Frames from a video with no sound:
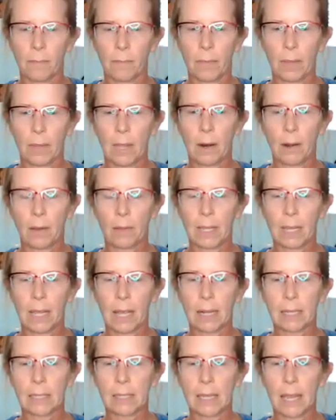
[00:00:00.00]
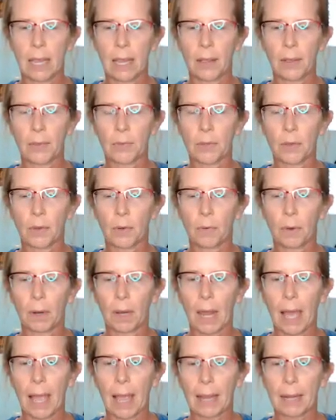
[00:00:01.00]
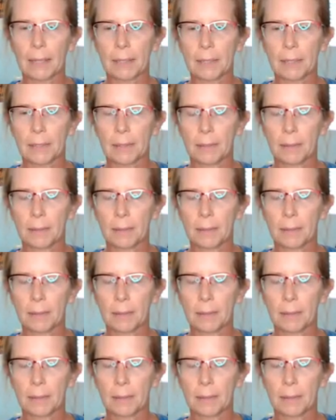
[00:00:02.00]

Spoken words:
And on the exhales, relax.